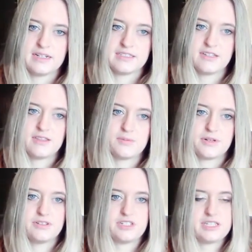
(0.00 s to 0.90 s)
So the
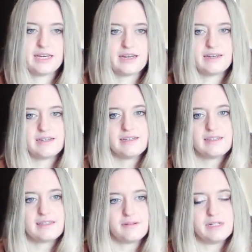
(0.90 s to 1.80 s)
approach that
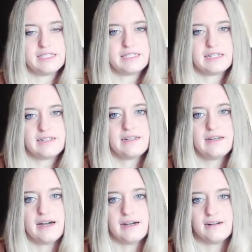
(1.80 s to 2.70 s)
we did
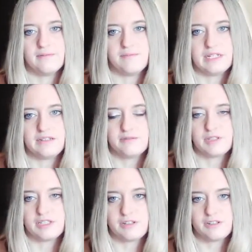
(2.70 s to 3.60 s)
in terms
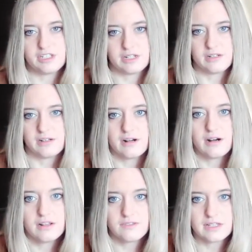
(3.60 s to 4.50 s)
of searching
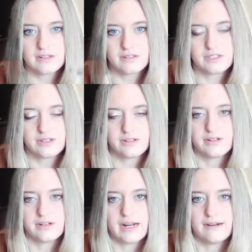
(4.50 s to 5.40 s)
all of the
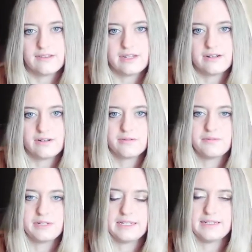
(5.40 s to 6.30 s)
literature out there,
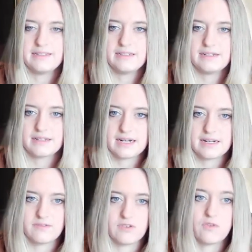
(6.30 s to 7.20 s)
we did kind
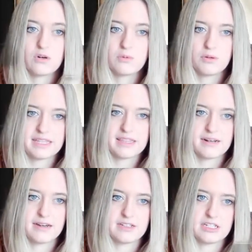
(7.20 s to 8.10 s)
of a formal
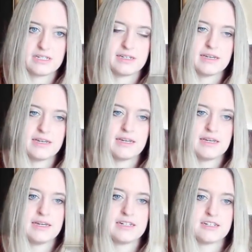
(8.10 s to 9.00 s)
methodology
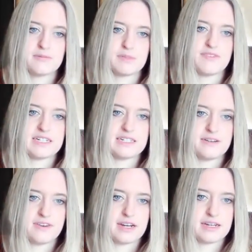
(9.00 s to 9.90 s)
in terms of
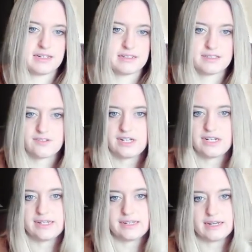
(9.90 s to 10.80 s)
identifying,
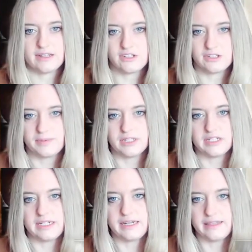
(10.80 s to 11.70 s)
screening,
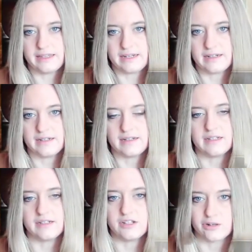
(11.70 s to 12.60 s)
eligibility, and then
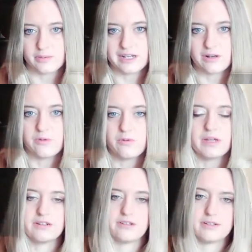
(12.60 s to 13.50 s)
determining
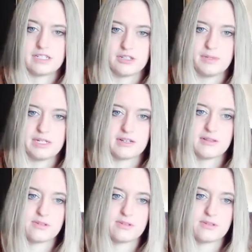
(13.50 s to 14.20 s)
whether it should be